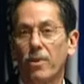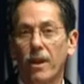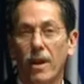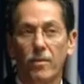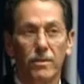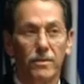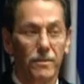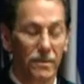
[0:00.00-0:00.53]

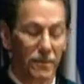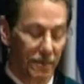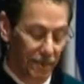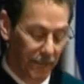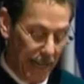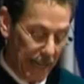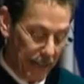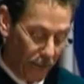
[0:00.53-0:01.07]
problem
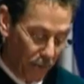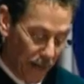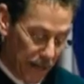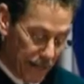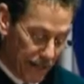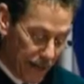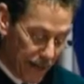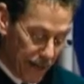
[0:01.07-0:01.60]
at the
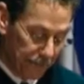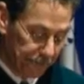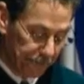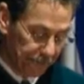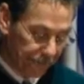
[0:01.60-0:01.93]
right time.